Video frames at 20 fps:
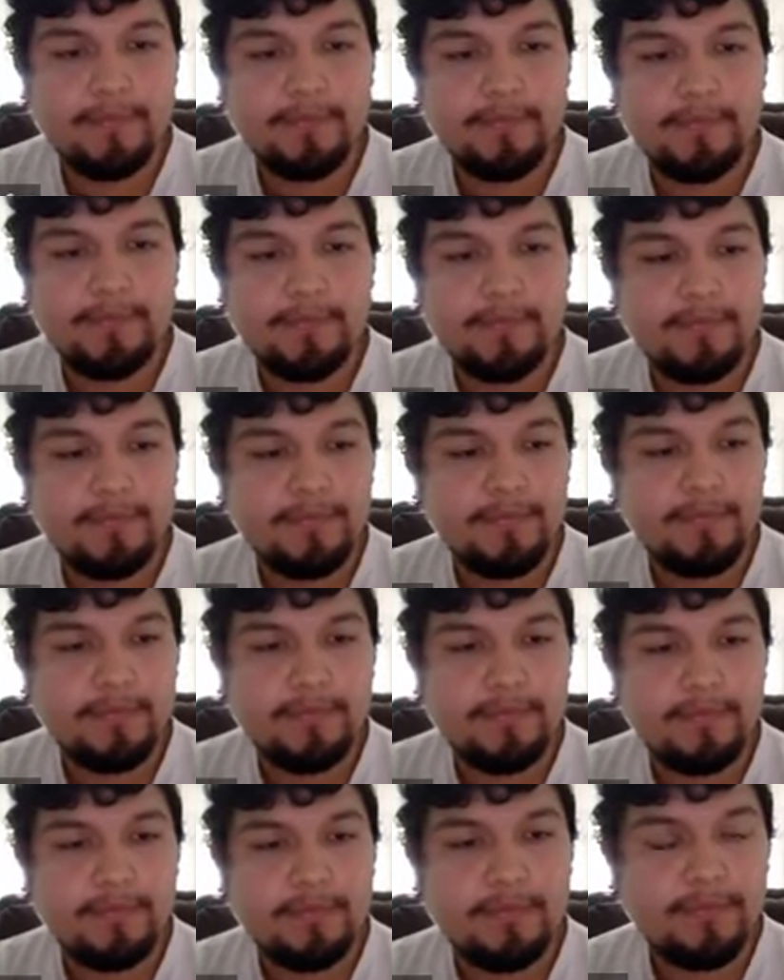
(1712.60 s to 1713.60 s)

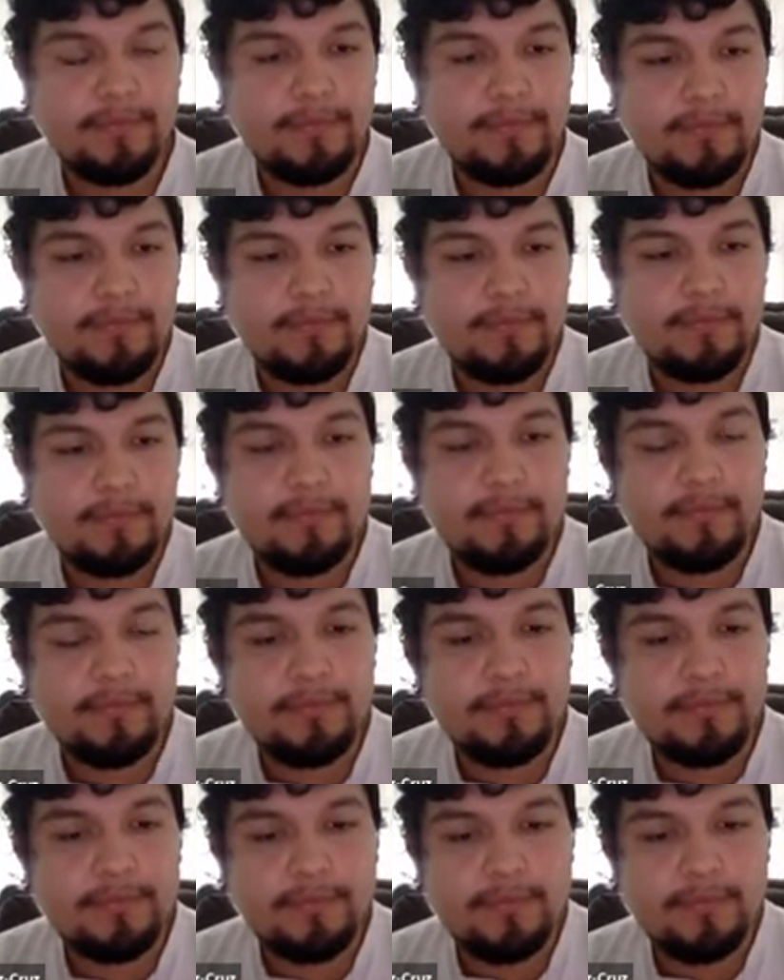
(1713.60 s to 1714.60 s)

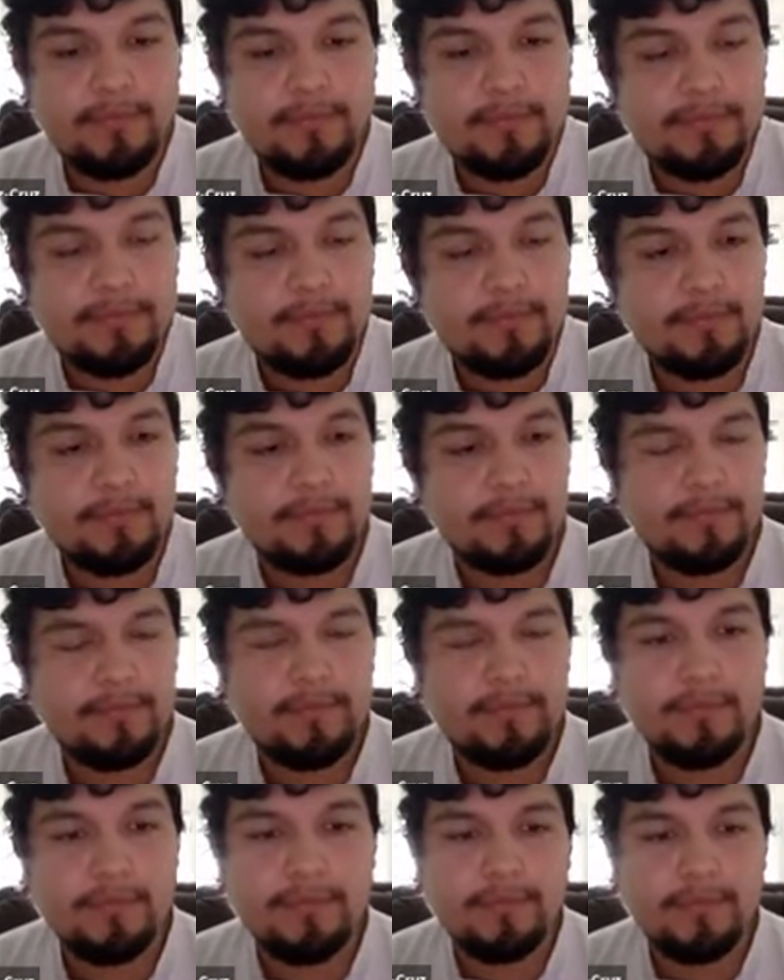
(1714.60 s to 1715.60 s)

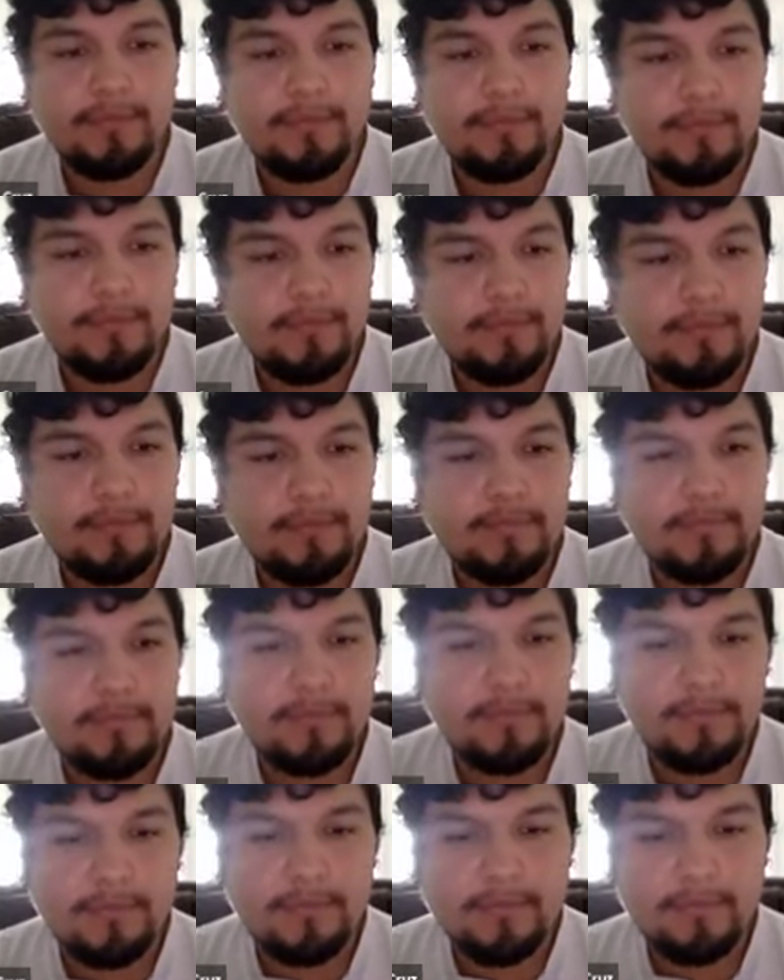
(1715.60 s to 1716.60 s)

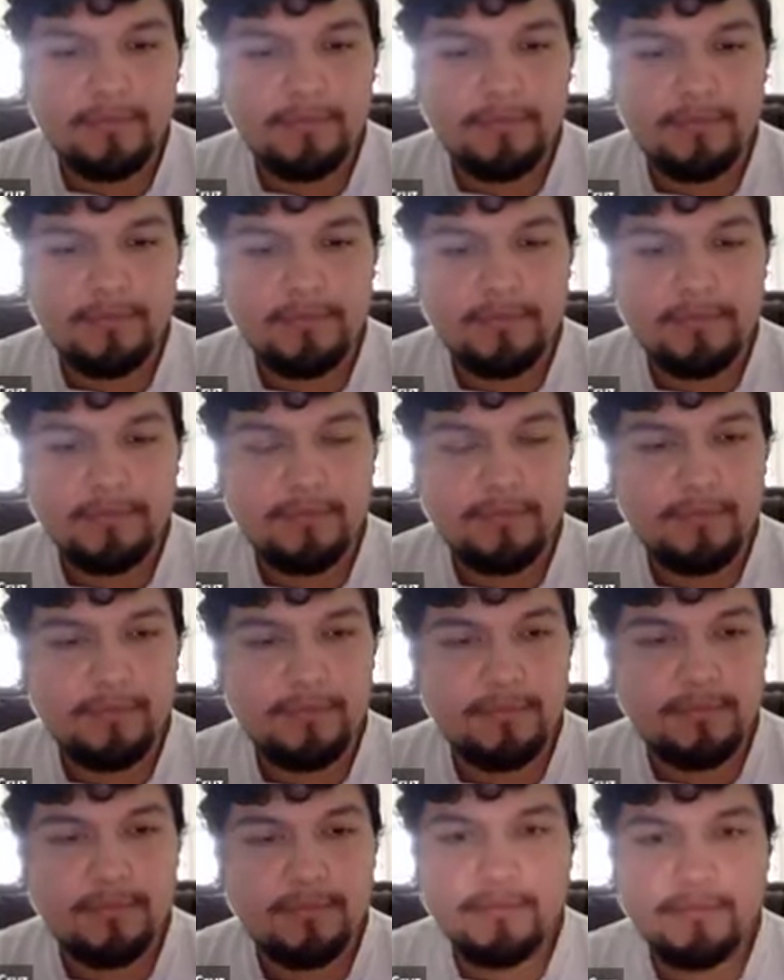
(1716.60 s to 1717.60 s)

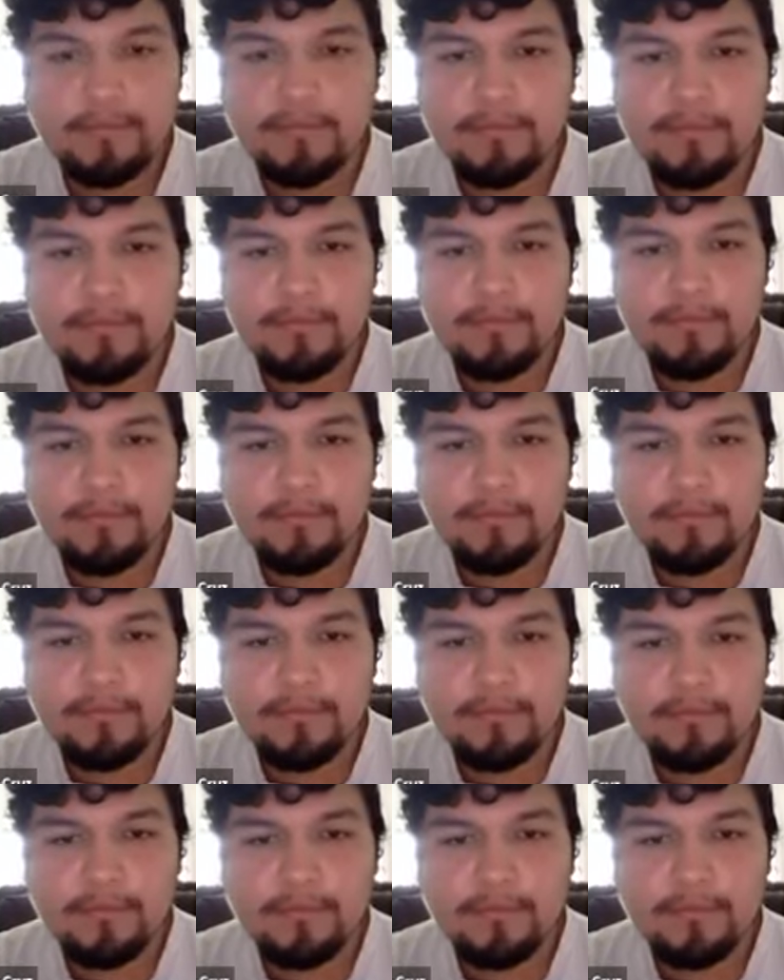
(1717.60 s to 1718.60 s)

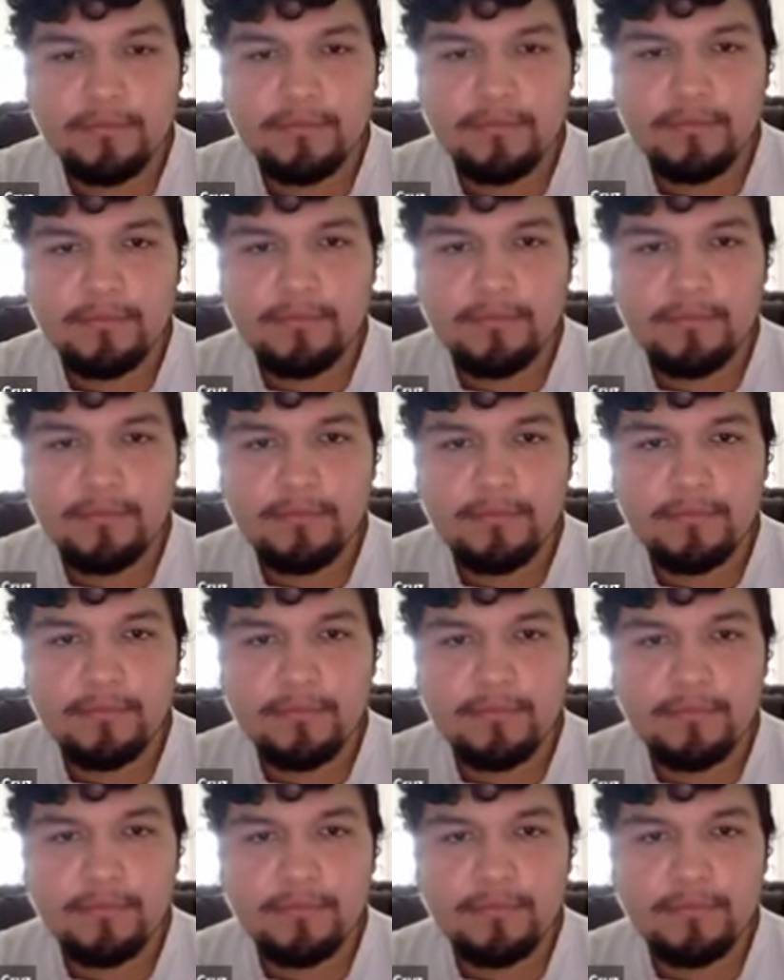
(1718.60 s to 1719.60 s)

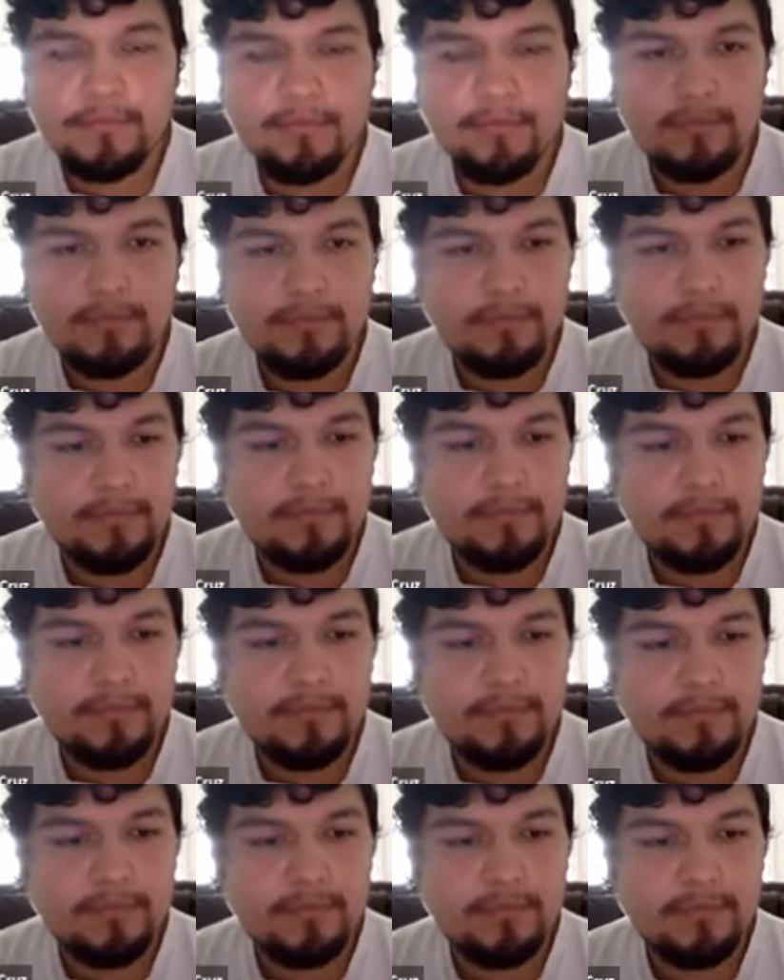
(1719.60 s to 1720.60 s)
(silent)